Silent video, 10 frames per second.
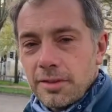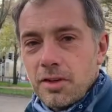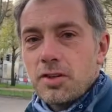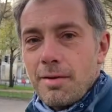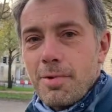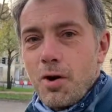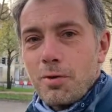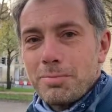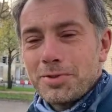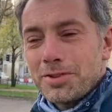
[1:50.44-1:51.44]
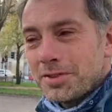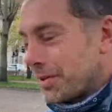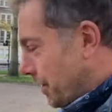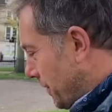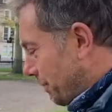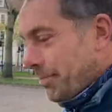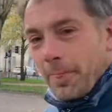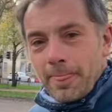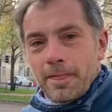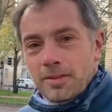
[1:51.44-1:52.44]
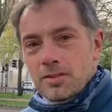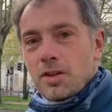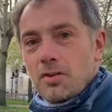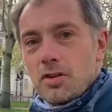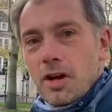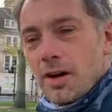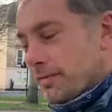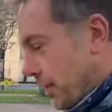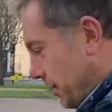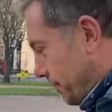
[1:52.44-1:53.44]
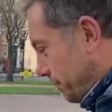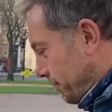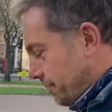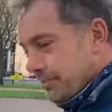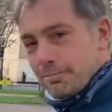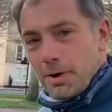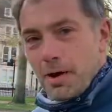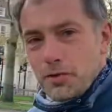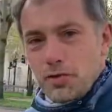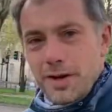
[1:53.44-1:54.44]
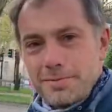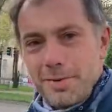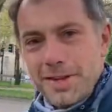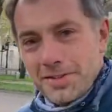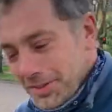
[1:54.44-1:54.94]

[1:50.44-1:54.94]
Jem Hobbs, stone carver, Bath trained mason.